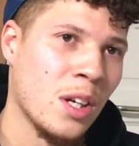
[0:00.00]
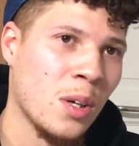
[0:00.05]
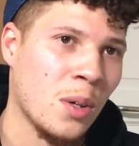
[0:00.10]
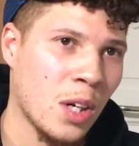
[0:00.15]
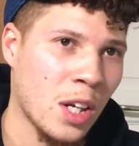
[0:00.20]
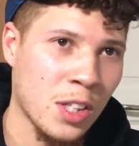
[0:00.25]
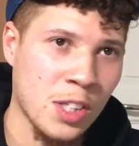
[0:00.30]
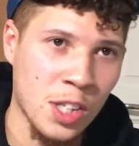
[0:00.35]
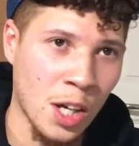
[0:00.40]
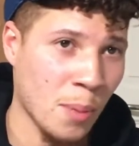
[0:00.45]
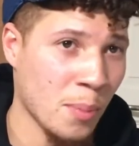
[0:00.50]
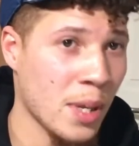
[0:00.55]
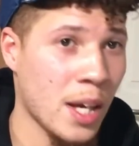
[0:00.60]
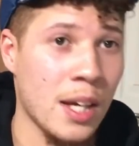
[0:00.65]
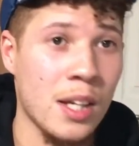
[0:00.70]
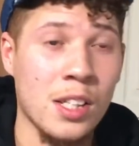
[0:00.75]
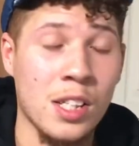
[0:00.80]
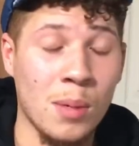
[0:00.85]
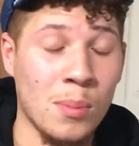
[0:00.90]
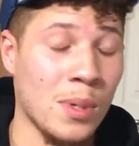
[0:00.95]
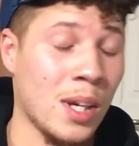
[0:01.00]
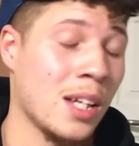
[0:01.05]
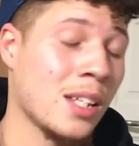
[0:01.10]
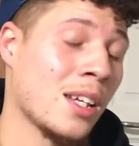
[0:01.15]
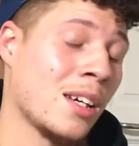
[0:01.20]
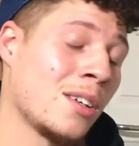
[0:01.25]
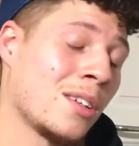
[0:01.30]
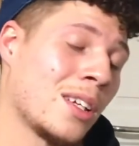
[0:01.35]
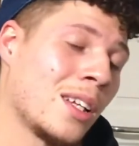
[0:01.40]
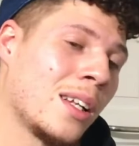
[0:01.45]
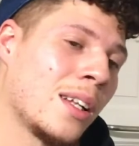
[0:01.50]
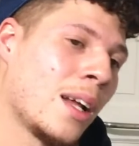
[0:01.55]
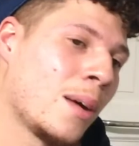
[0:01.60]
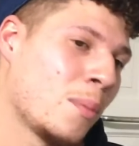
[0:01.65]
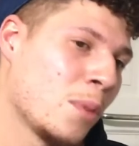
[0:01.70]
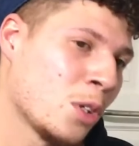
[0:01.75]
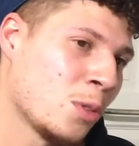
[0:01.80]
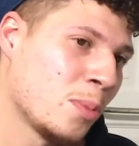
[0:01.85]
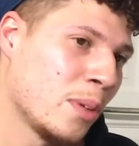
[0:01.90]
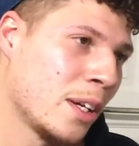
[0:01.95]
Cause some days I don't get that
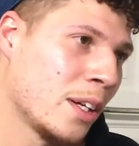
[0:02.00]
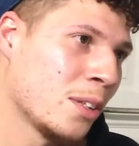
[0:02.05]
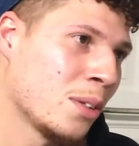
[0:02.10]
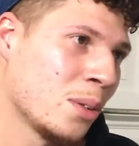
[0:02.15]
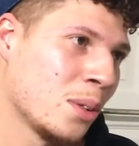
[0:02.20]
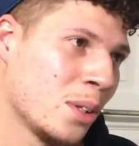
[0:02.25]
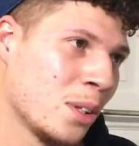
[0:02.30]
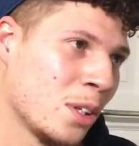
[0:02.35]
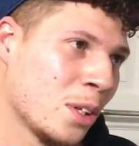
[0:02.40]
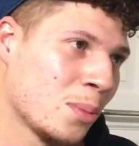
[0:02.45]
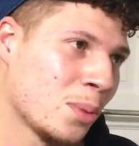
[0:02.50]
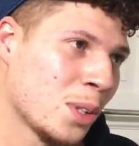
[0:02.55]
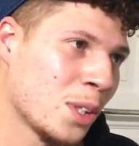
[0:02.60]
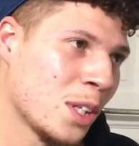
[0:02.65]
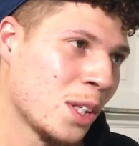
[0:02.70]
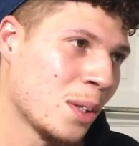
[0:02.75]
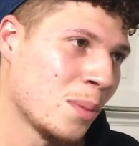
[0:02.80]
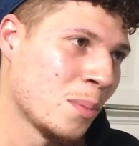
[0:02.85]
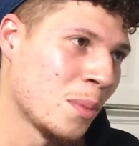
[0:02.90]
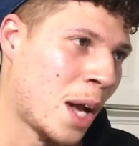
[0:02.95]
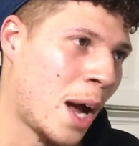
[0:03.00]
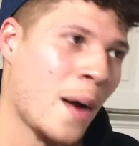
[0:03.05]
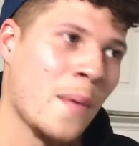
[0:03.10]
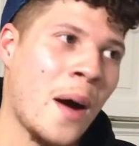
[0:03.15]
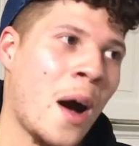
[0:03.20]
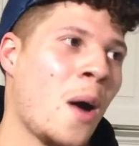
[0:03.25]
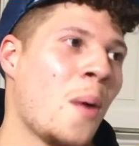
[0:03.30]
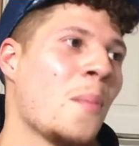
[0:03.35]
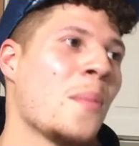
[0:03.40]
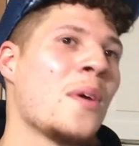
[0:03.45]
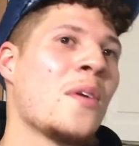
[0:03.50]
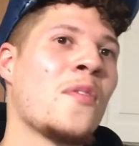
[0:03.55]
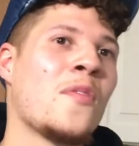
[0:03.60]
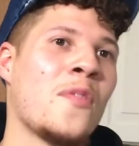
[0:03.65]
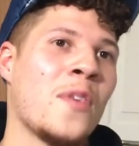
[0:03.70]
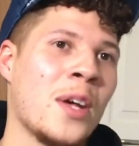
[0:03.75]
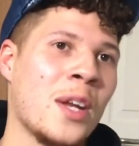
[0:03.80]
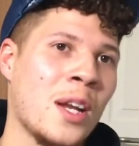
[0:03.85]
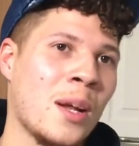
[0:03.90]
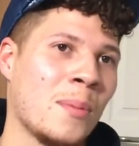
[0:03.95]
much plays on it. You know what I'm saying? But I don't be
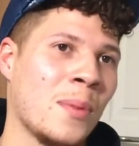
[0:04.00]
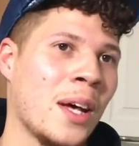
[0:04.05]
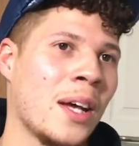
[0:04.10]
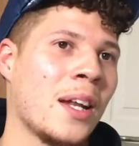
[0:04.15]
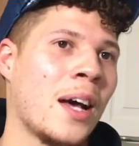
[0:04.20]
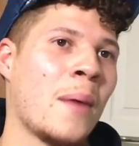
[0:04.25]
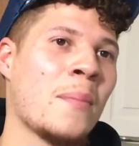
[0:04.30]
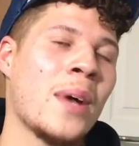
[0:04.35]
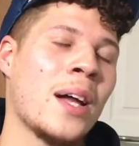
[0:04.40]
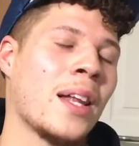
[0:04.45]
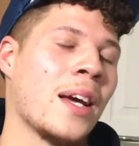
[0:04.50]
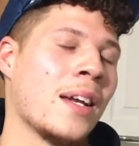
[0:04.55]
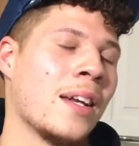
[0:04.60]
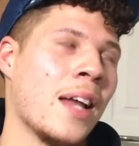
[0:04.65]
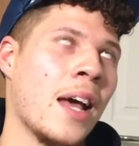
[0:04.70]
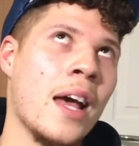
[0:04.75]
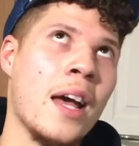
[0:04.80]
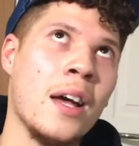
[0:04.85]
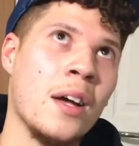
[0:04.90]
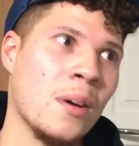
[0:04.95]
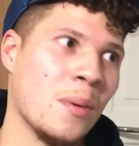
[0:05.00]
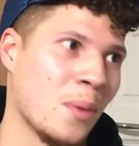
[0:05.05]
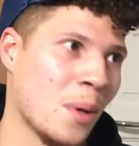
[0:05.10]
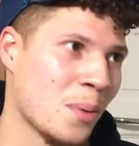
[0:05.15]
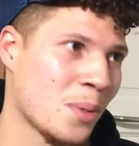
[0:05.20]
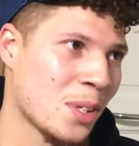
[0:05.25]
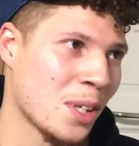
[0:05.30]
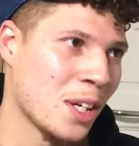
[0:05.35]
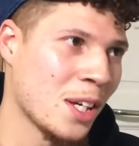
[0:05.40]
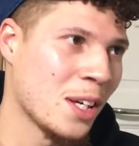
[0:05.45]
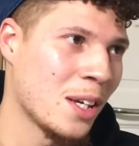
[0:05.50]
offended. I'm not like damn. You know what I'm saying?